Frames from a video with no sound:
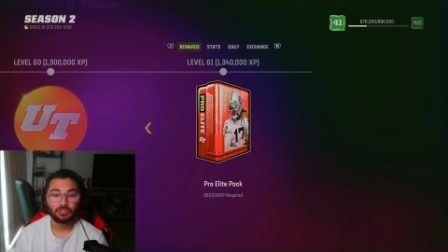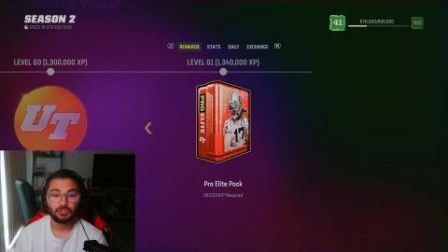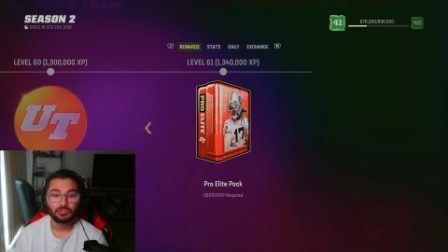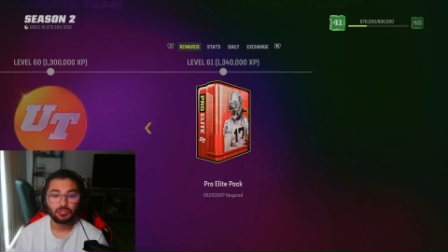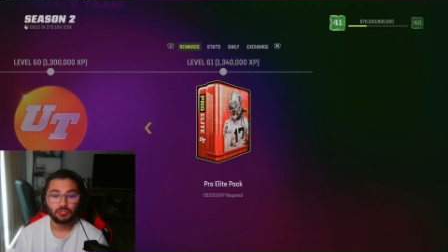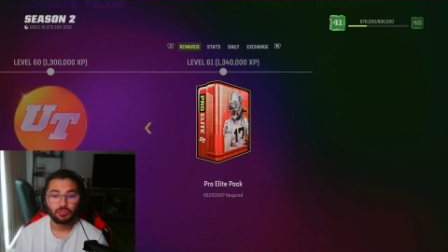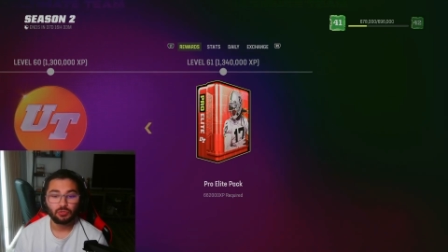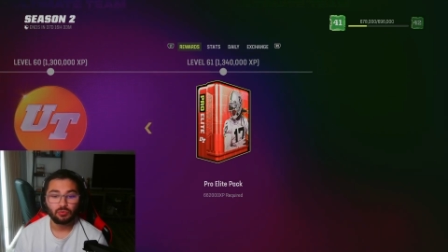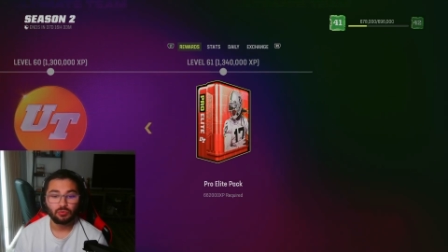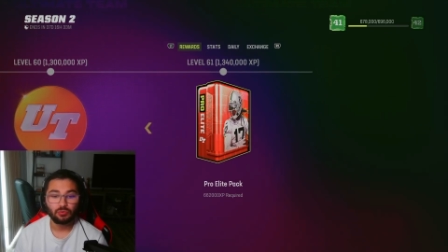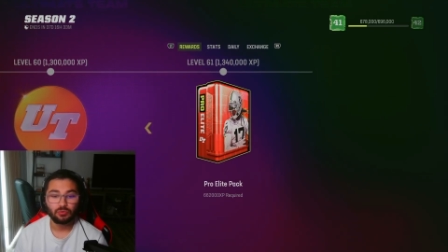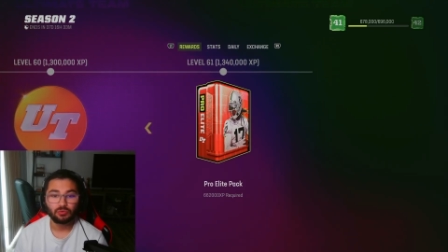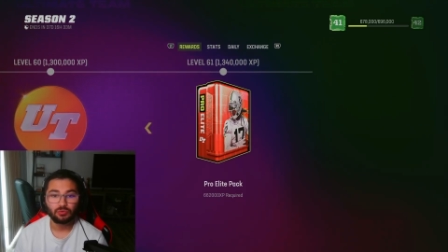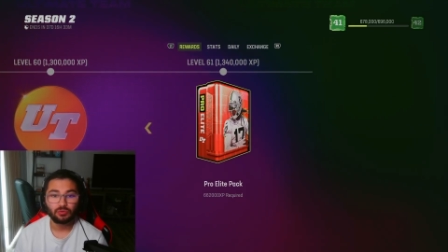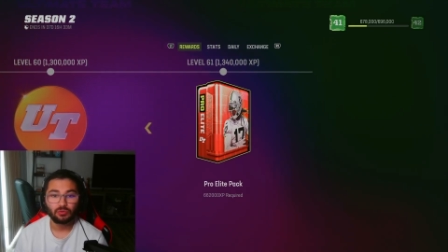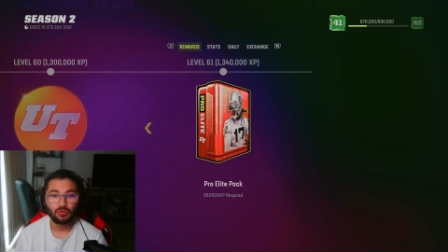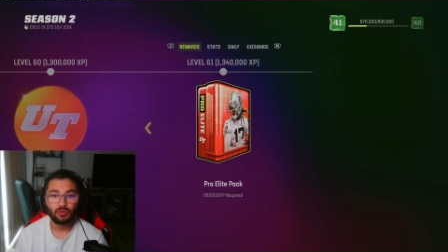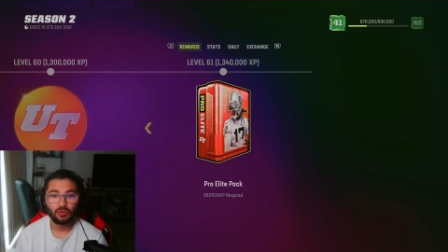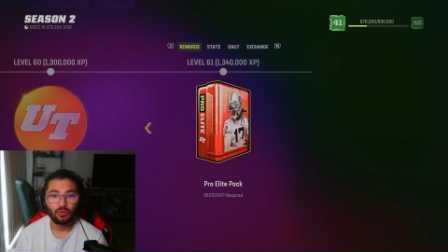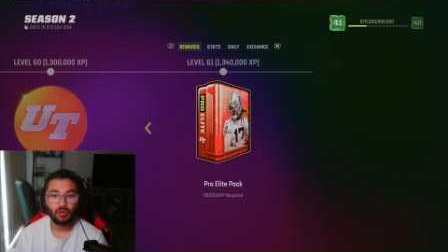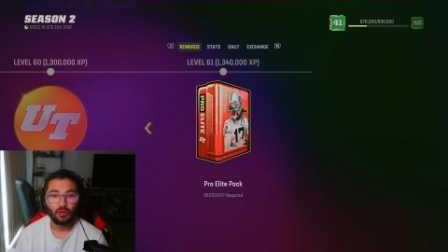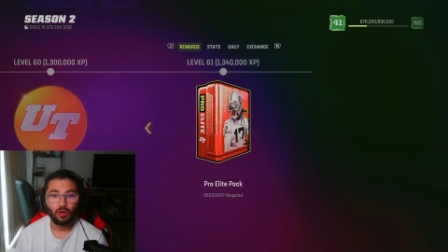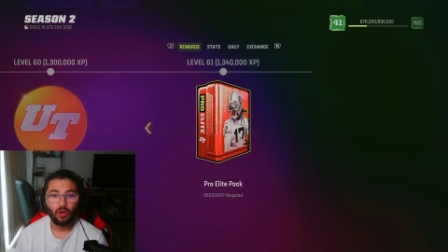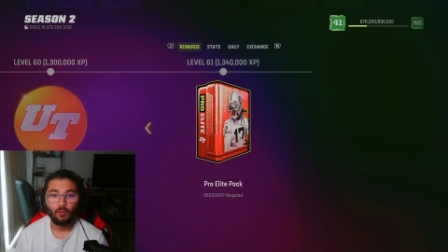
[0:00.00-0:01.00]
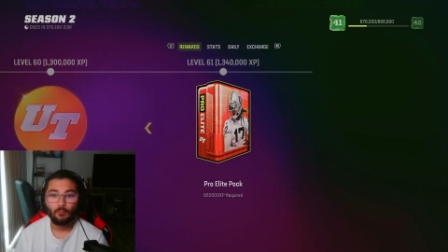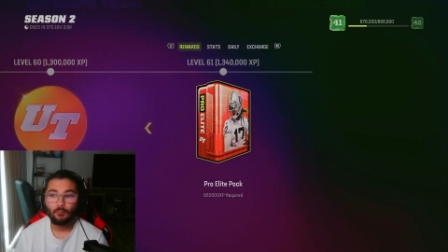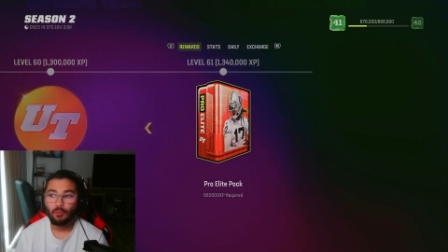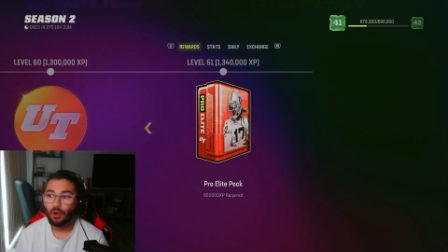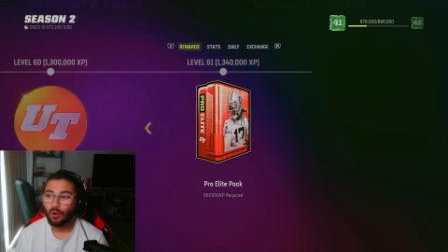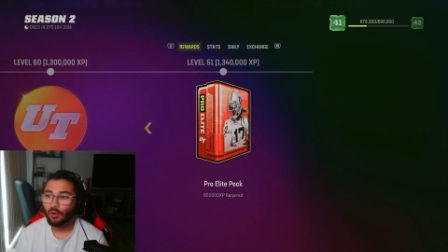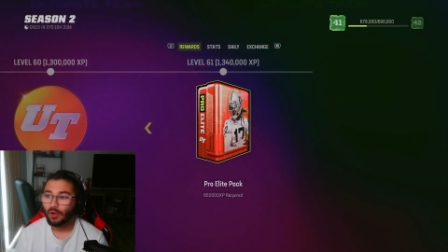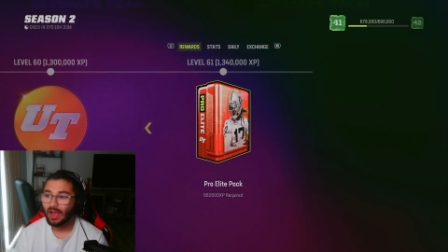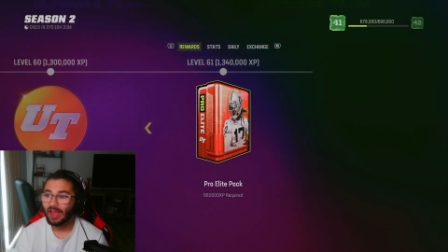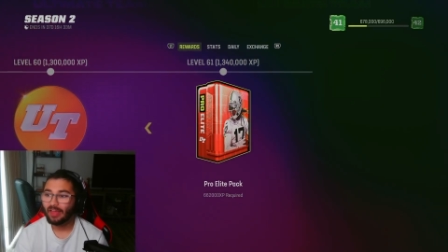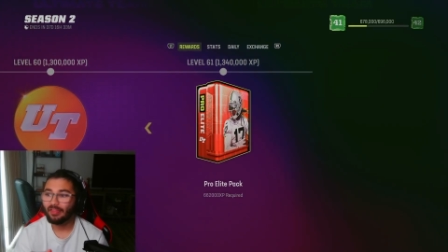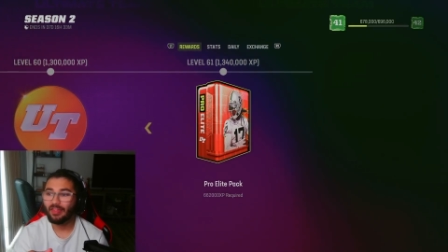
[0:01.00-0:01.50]
Two,
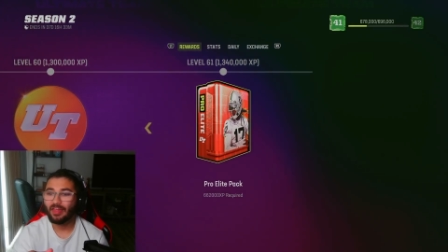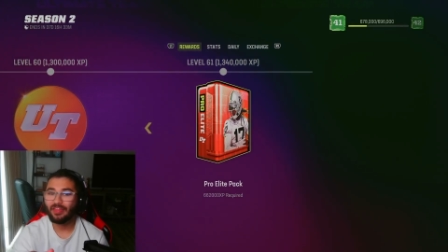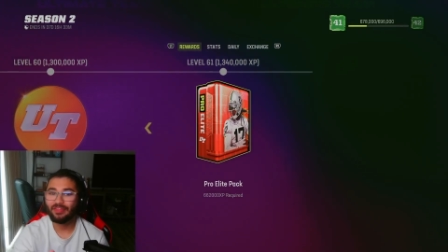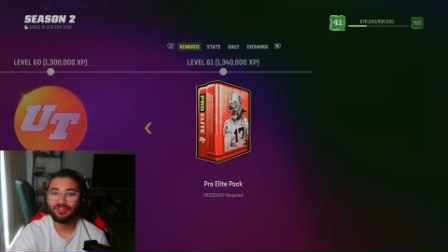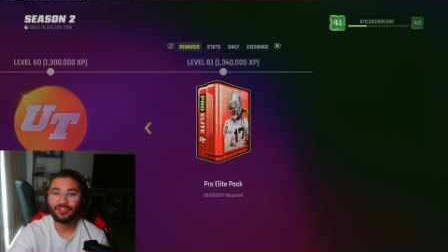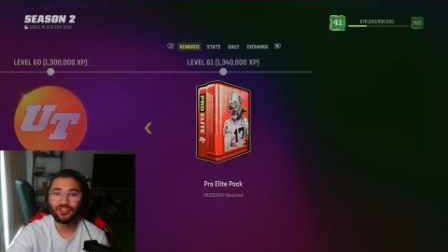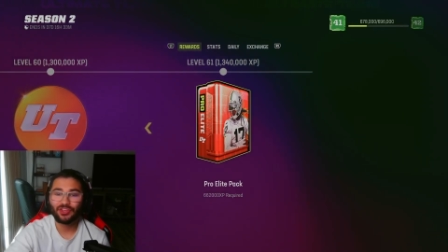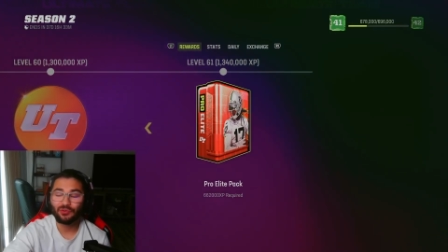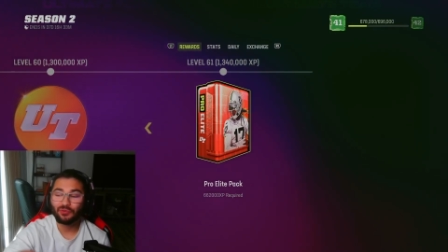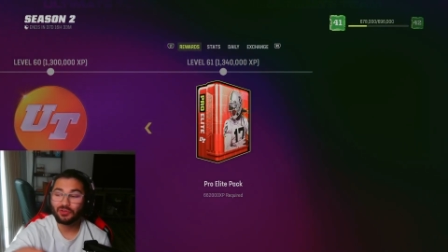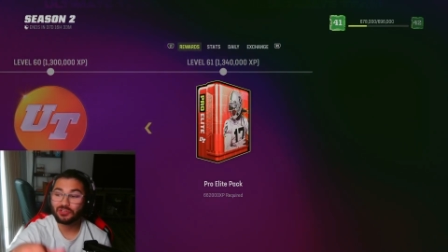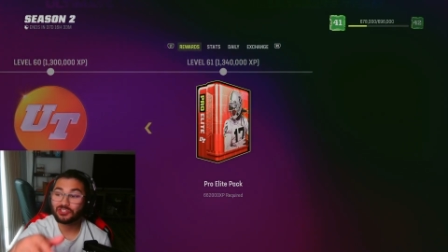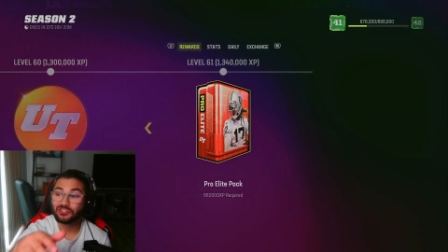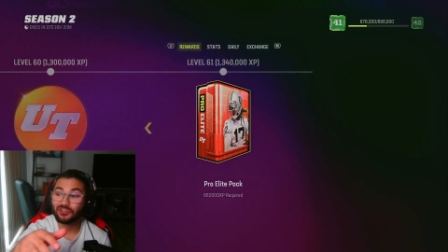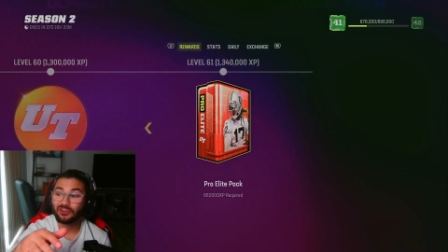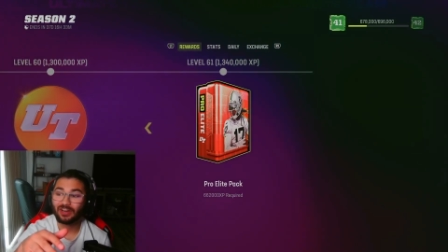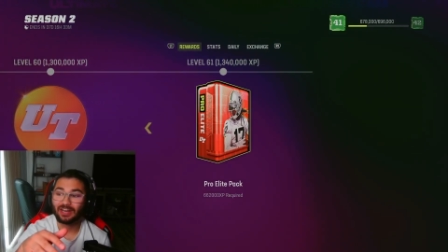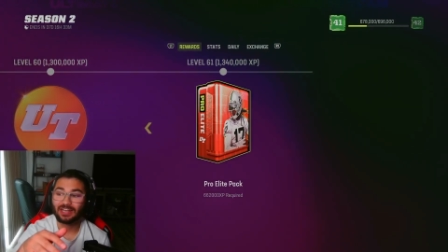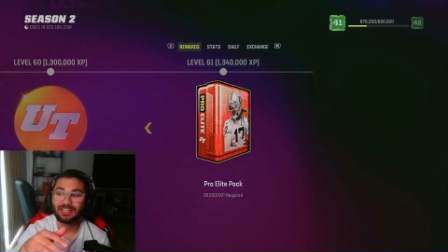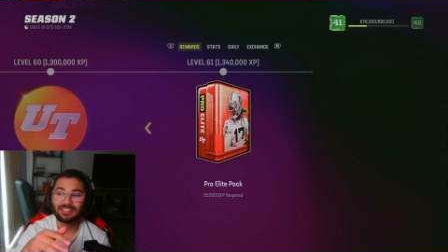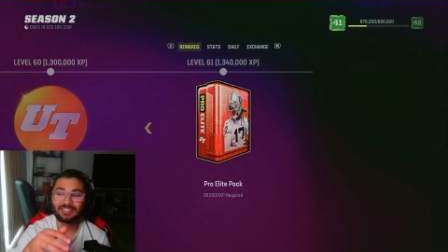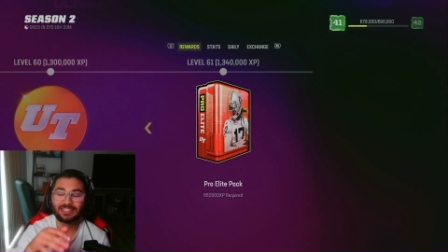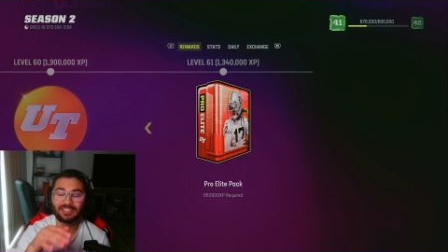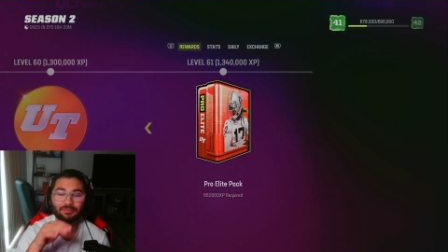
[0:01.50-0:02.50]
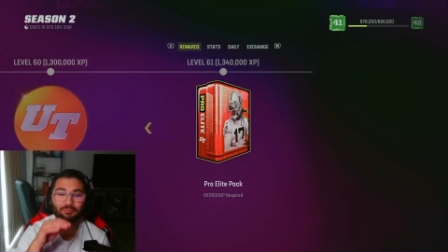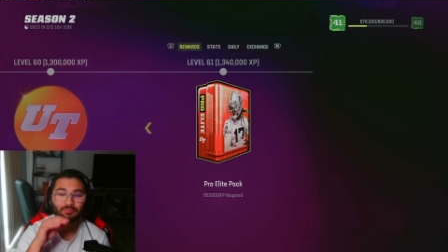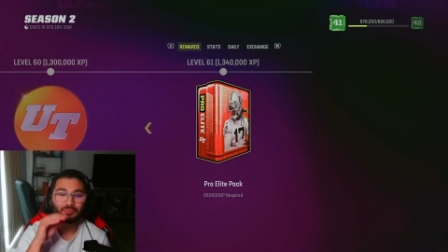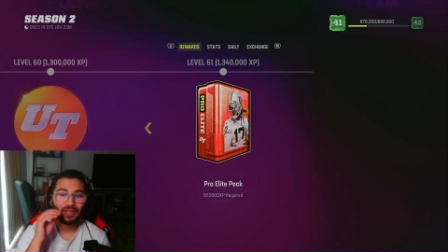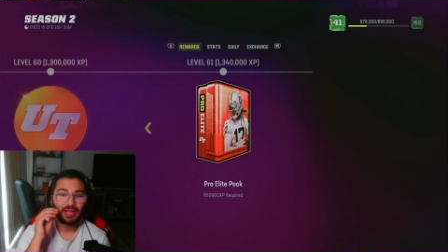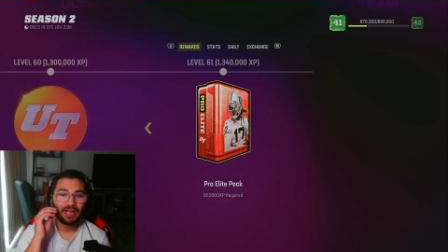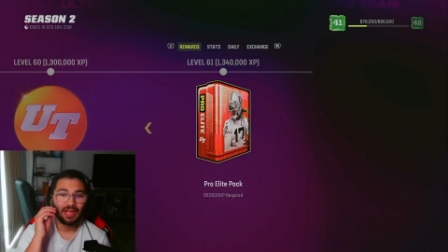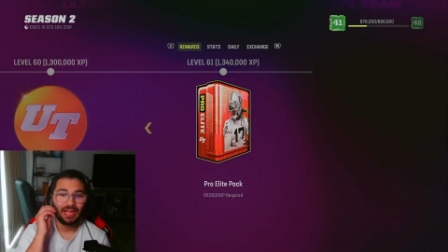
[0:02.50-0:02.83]
bro. And then you know what's crazy